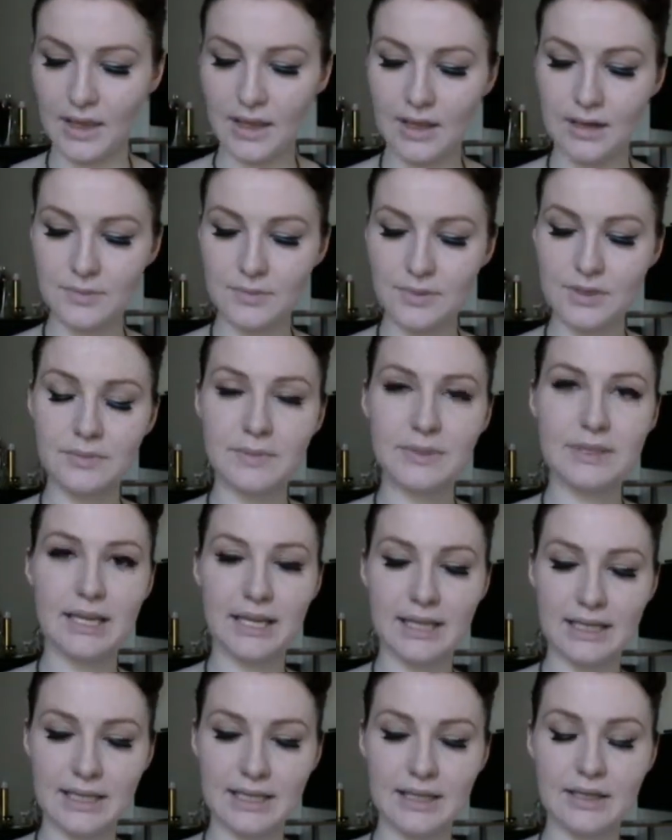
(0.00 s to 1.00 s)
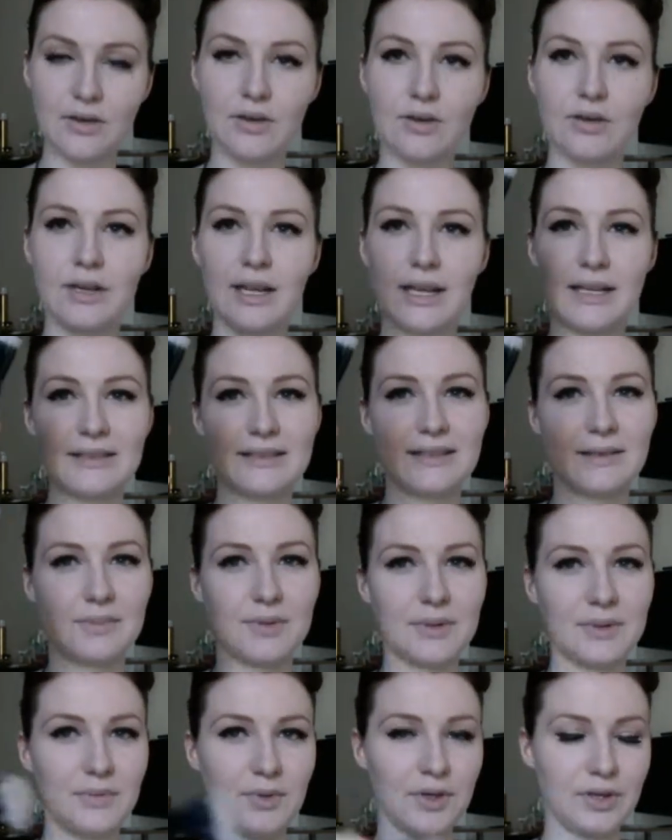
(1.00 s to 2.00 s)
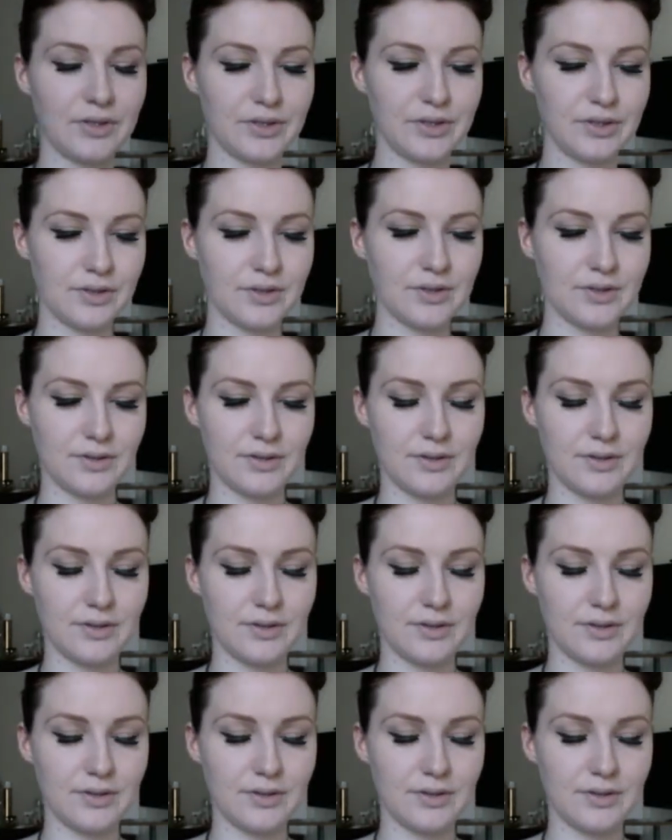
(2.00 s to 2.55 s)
And I'm just going to be taking it on a stippling brush.